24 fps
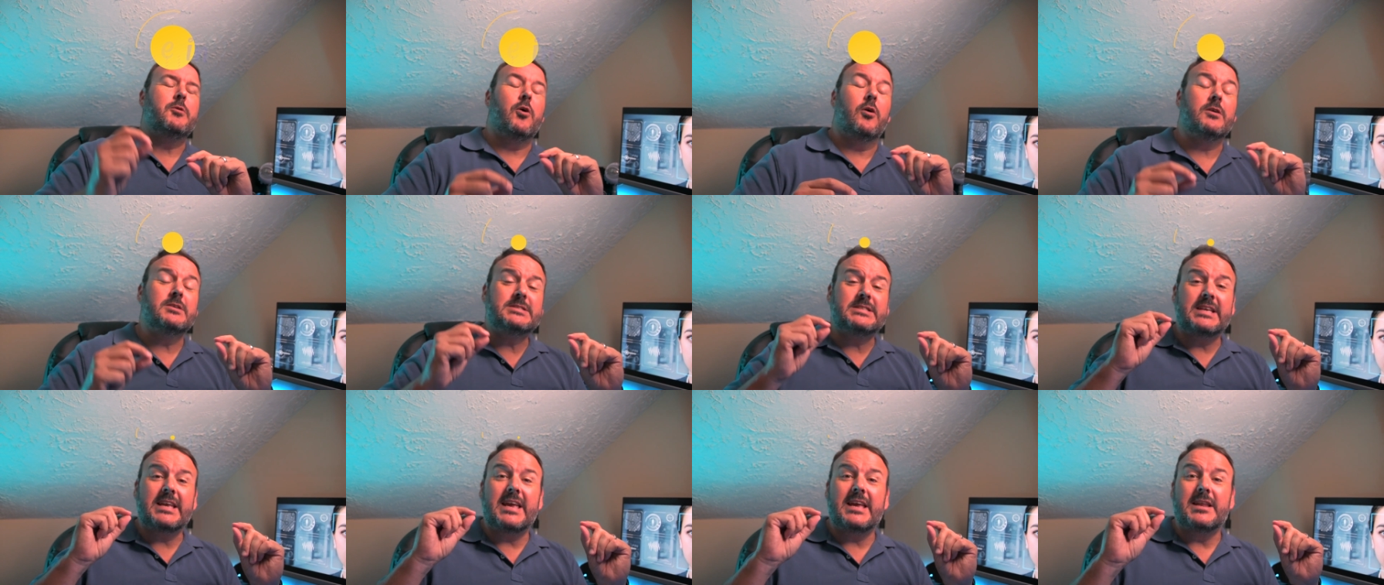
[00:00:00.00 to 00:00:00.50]

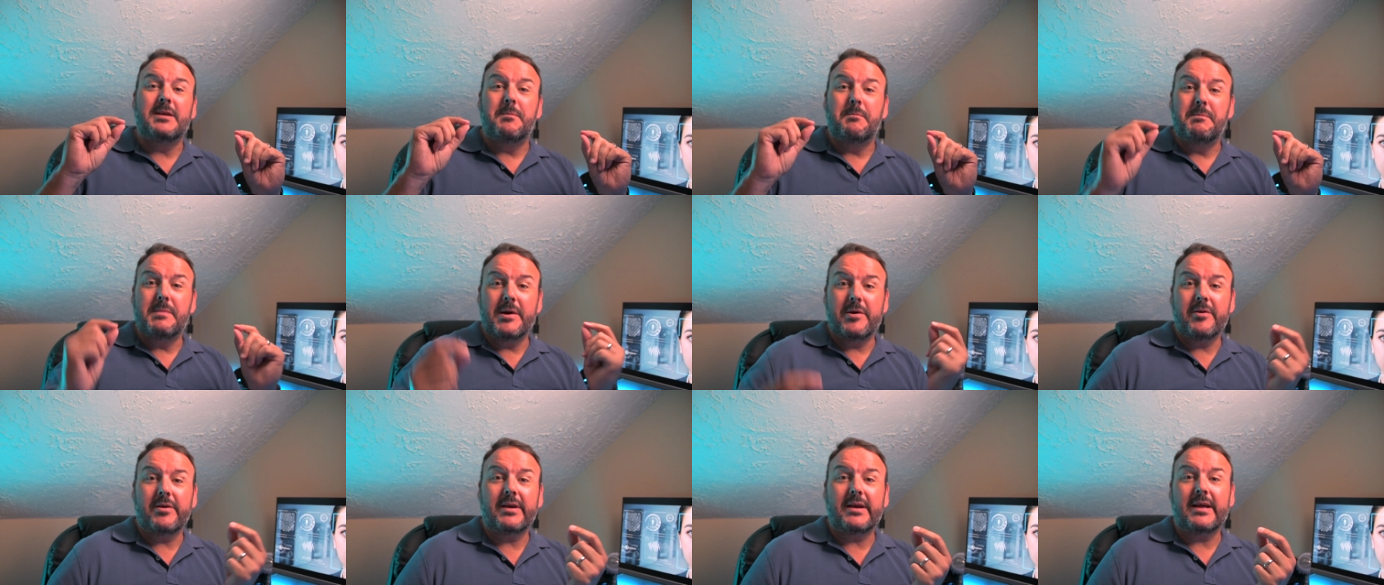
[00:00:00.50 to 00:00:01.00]
Aussie in
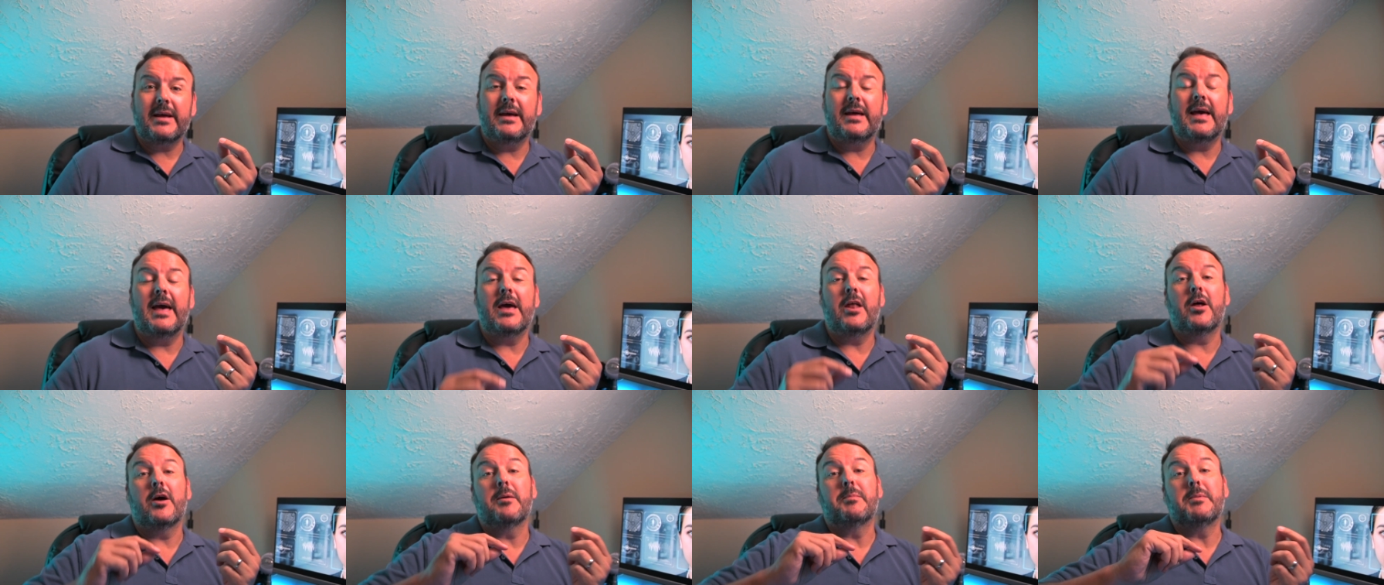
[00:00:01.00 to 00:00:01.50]
America
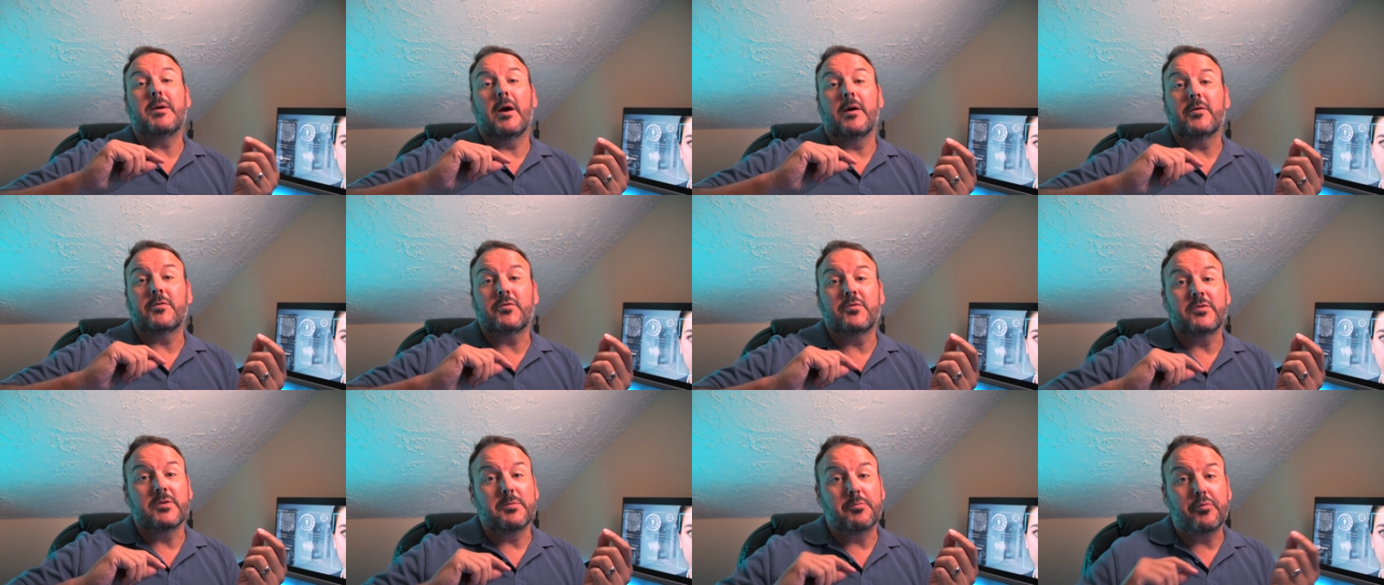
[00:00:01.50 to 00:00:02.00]
and I'm going
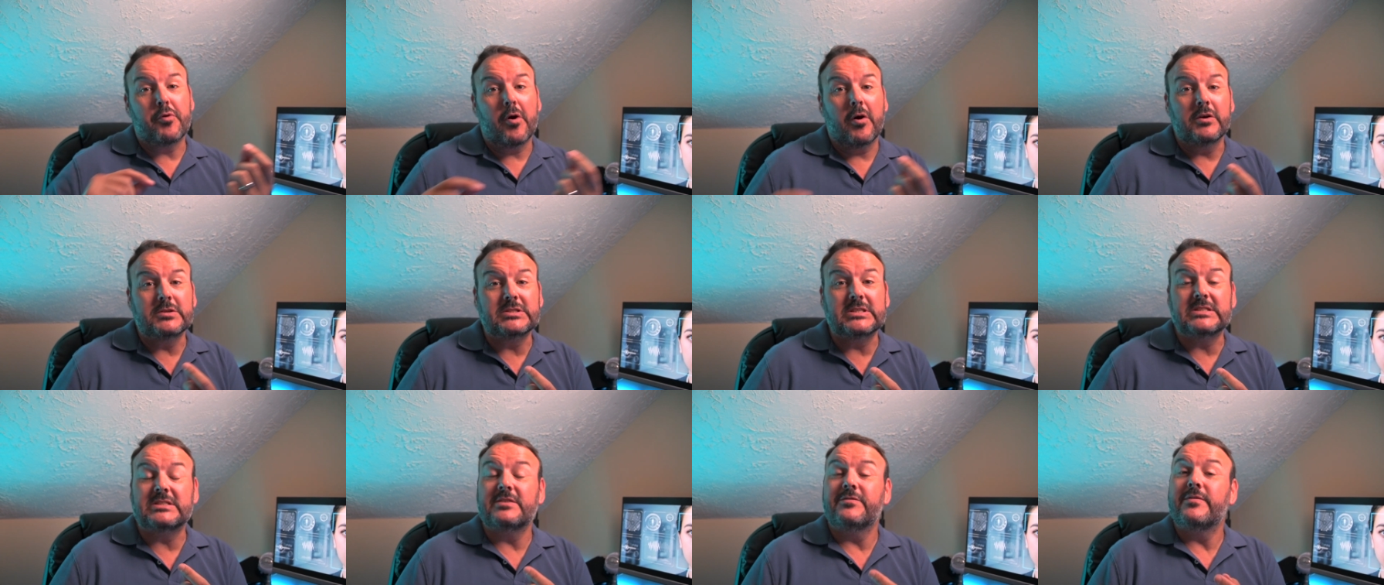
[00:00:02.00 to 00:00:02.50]
through the
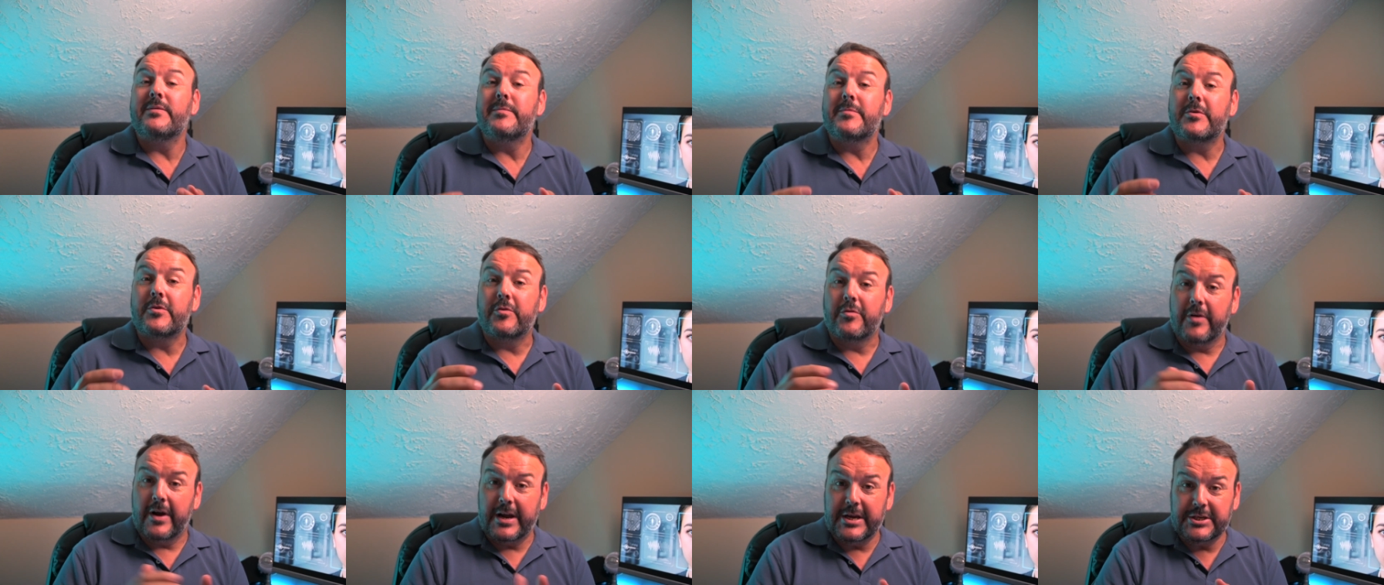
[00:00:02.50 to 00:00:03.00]
process of
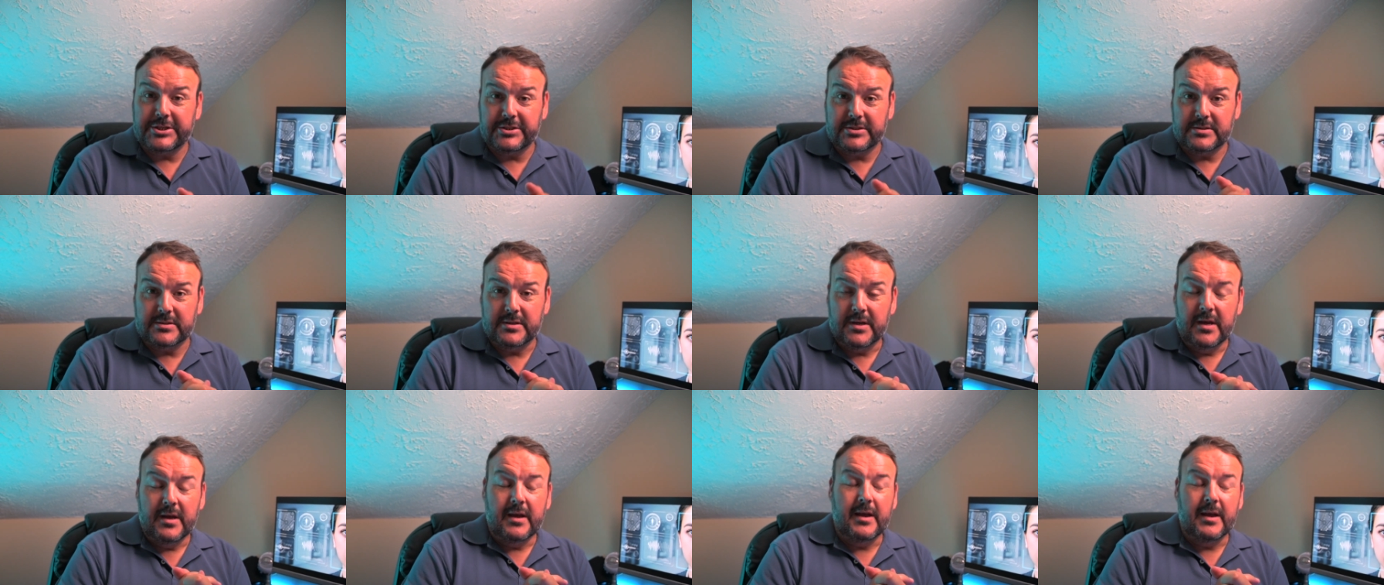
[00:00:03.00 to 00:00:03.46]
immigration.